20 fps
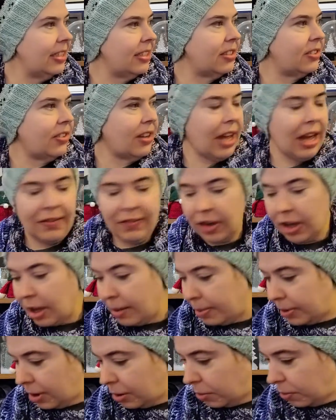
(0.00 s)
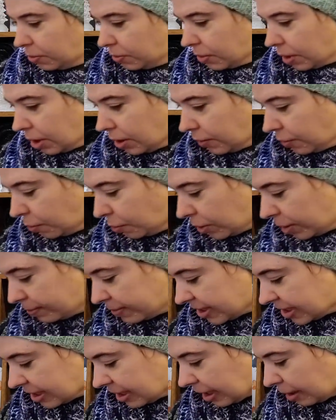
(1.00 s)
So I have a couple of
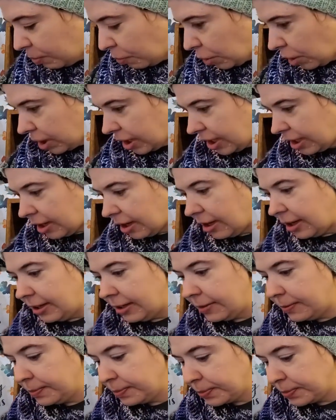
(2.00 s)
whips that I'm working on.